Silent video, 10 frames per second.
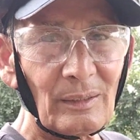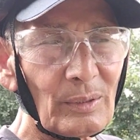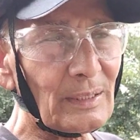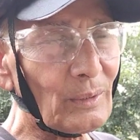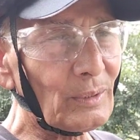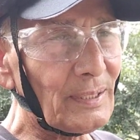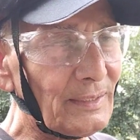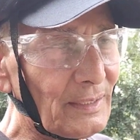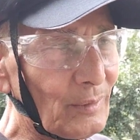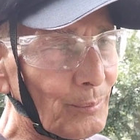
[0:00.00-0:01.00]
not at all
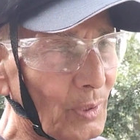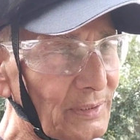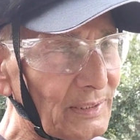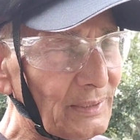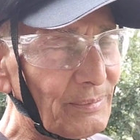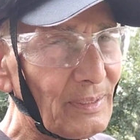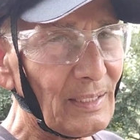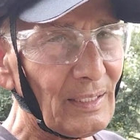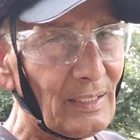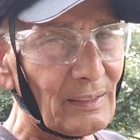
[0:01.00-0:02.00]
thinking positive,
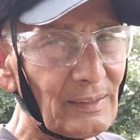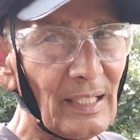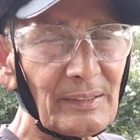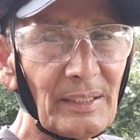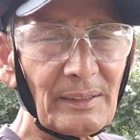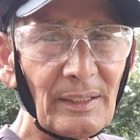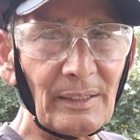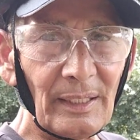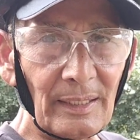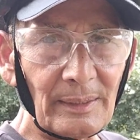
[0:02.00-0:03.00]
they are
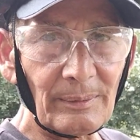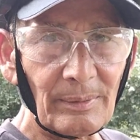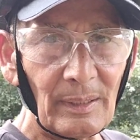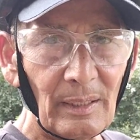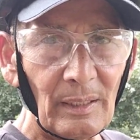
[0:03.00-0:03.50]
thinking negative.